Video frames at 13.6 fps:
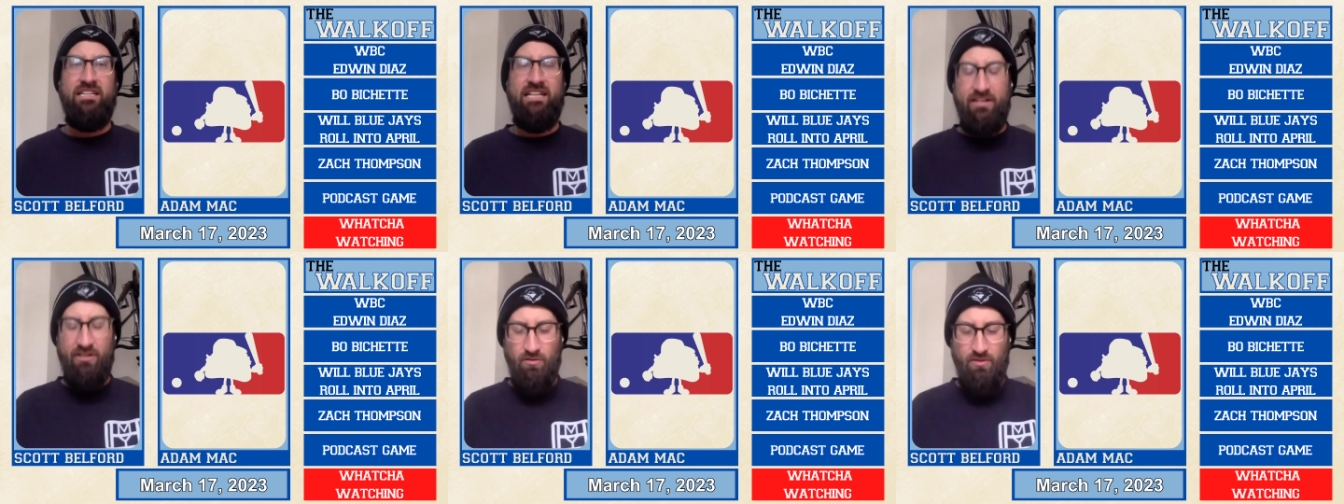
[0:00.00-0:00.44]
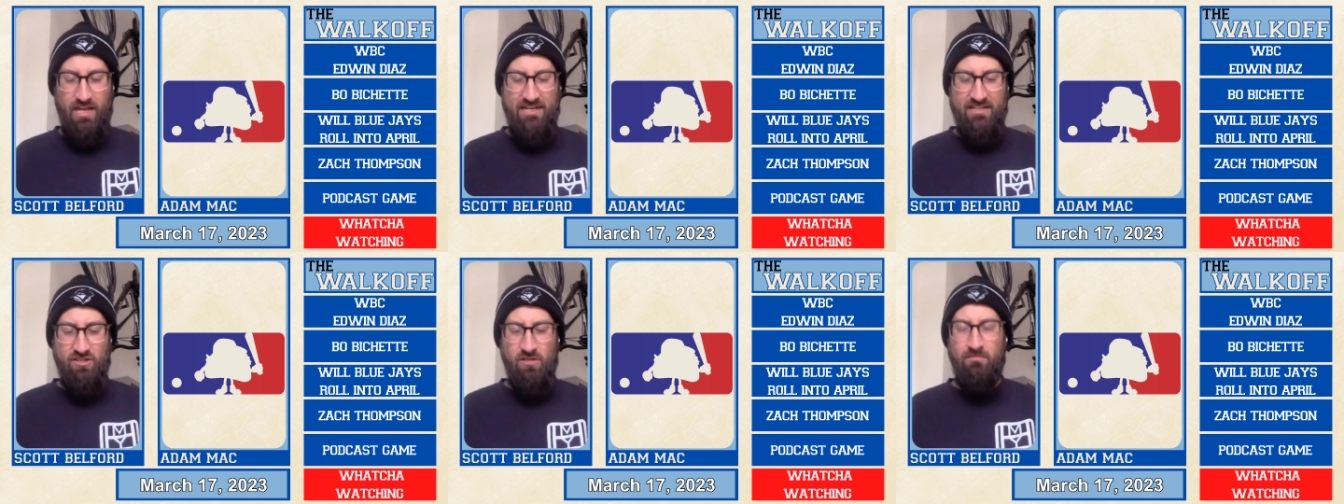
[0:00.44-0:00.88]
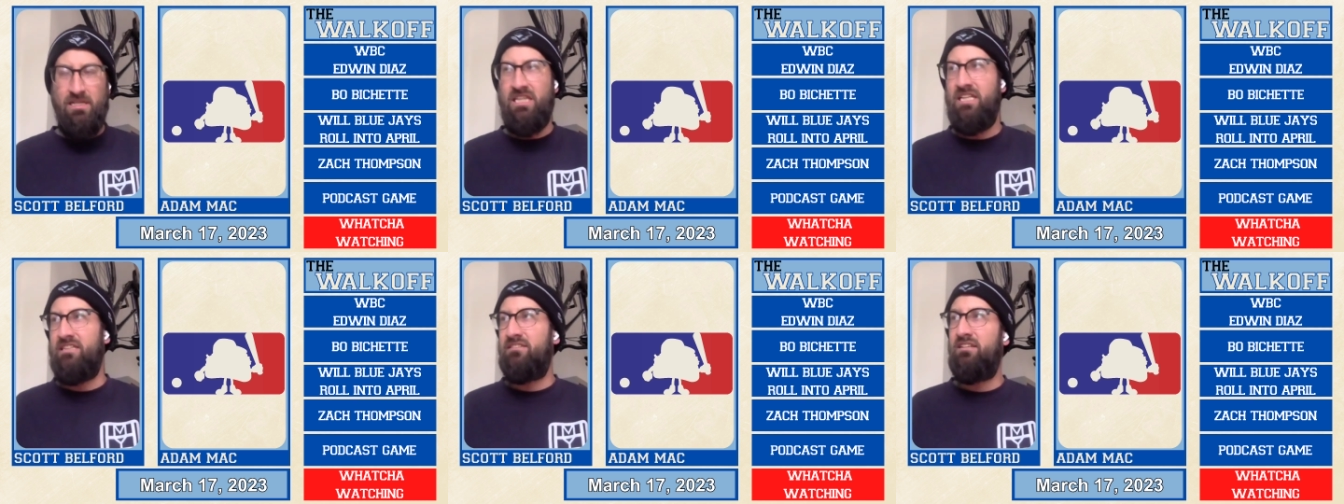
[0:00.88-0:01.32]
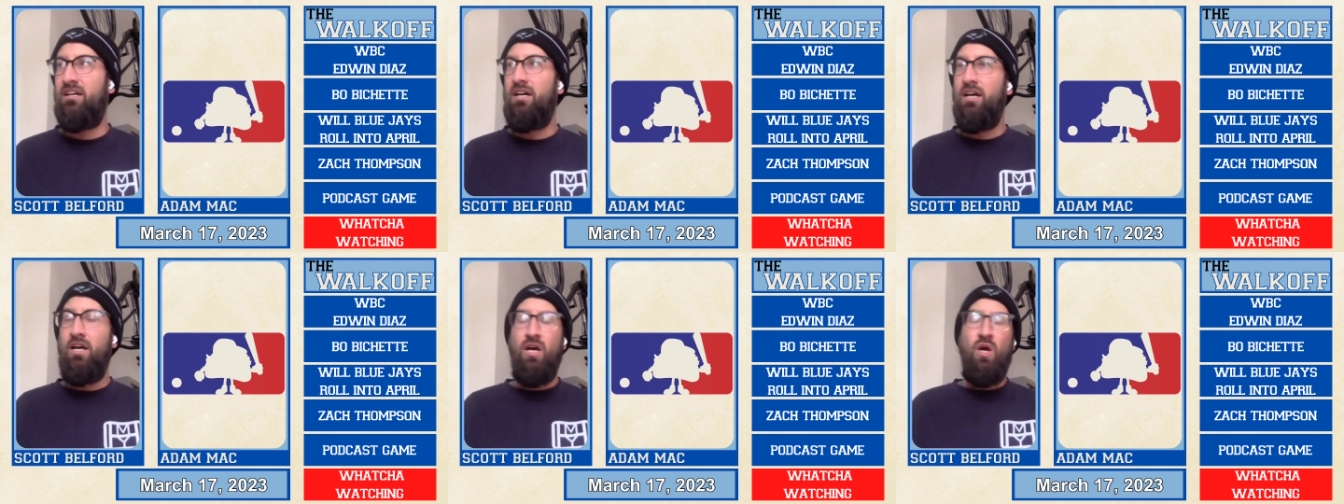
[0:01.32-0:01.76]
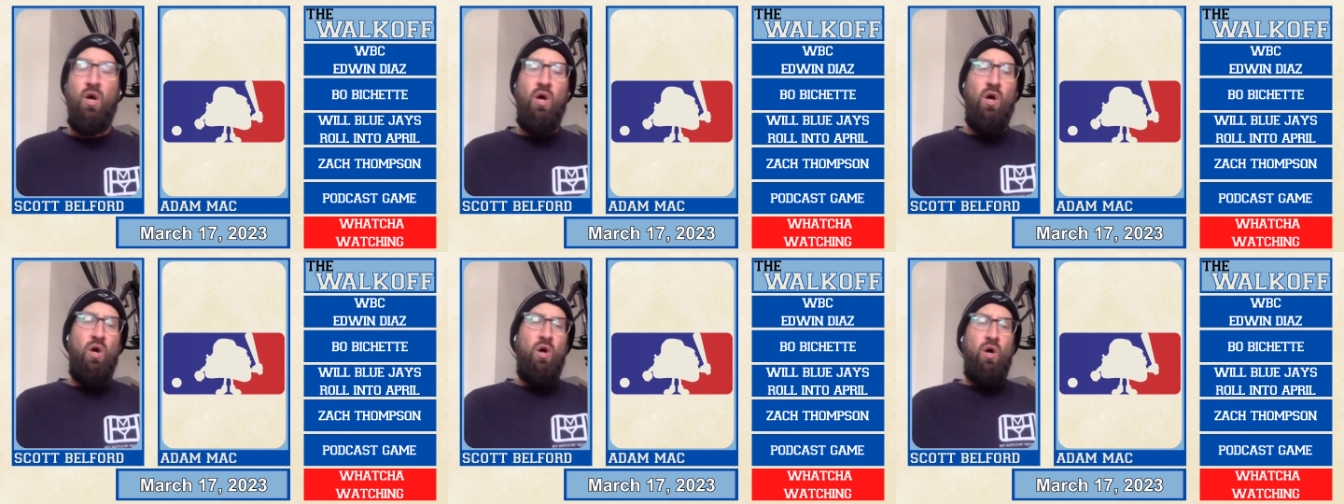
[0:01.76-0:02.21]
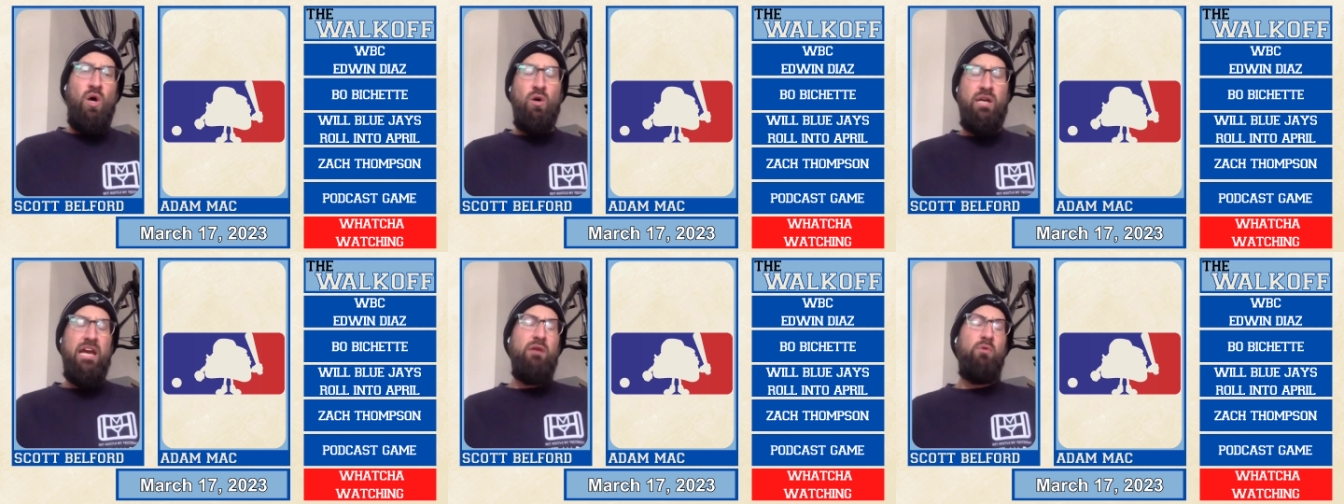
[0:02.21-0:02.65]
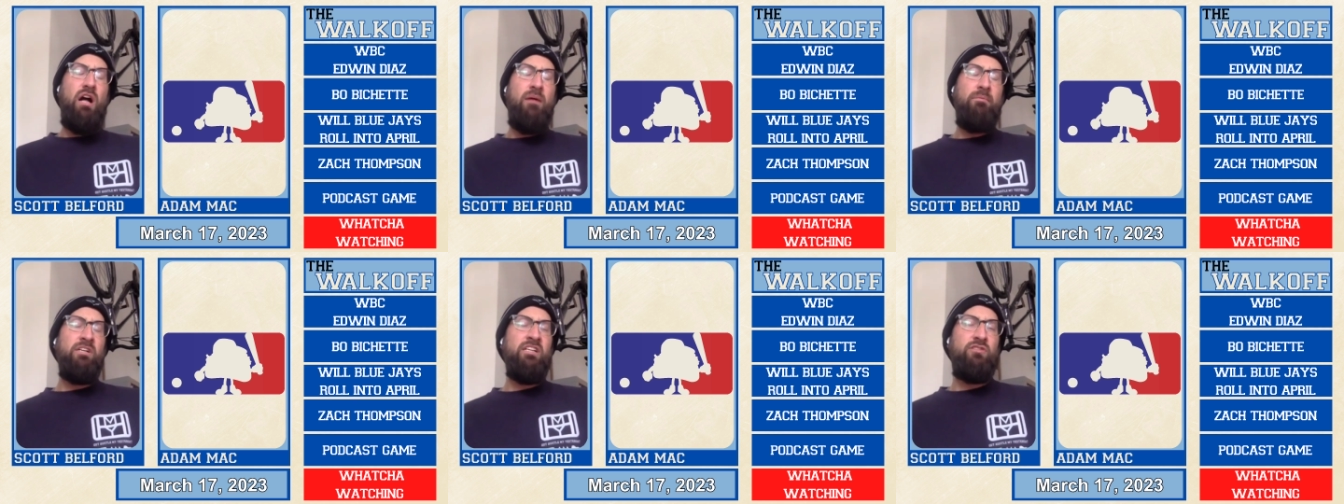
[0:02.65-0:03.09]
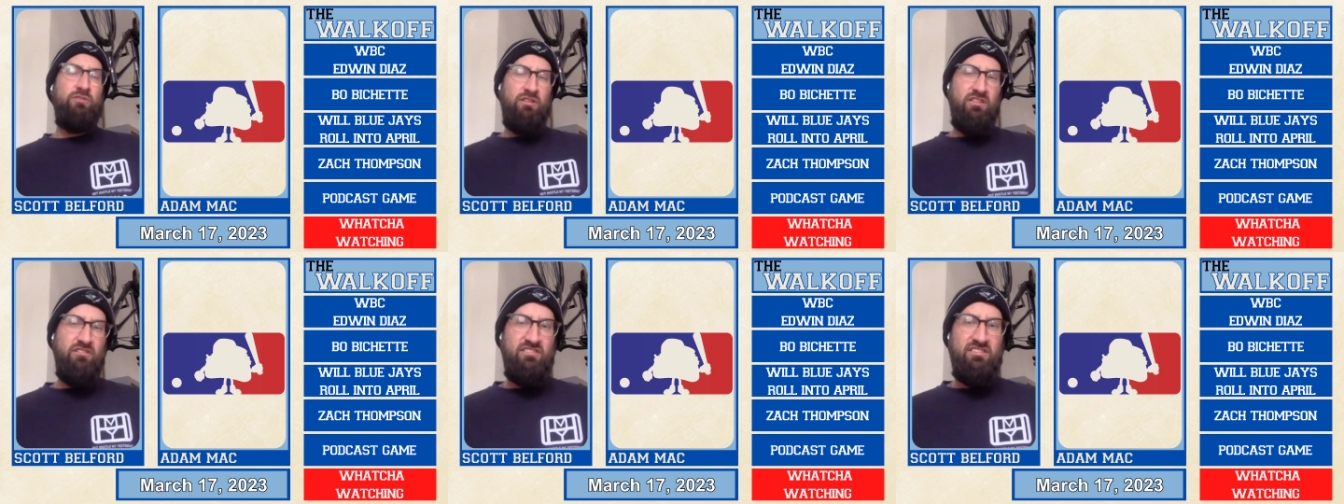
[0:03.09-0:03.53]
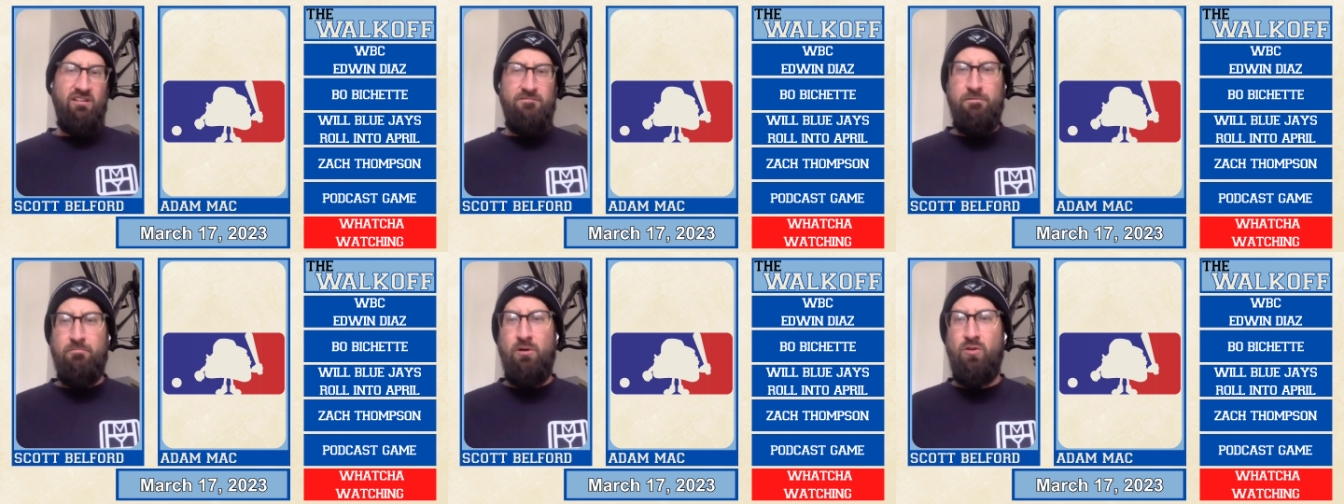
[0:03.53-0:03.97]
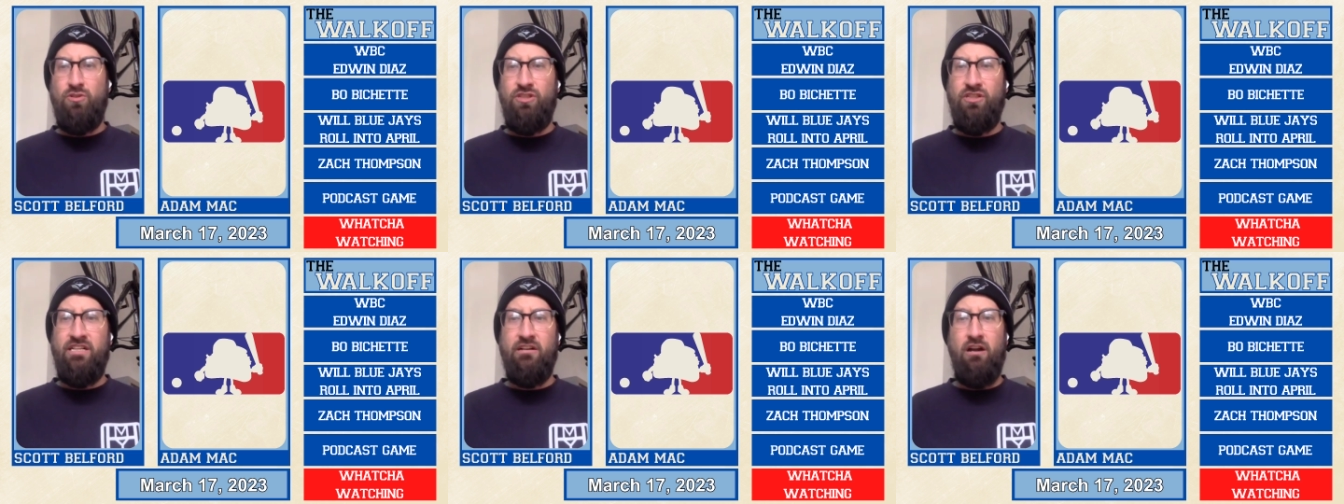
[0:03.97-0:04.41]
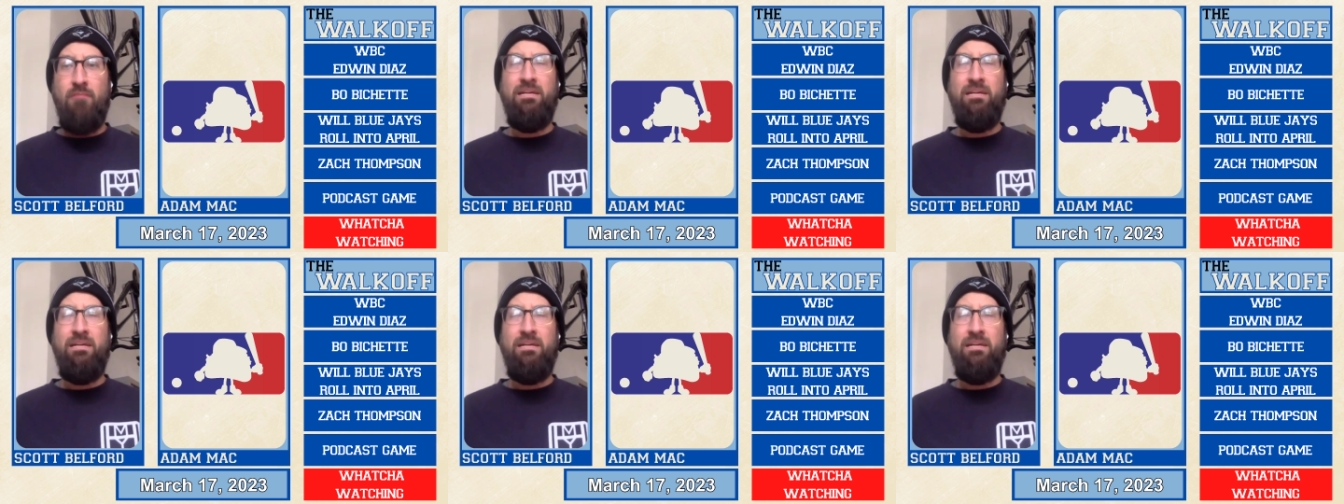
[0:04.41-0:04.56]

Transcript: yeah, no, that is on my list. Okay, well, I'm gonna do a little self-promotion here.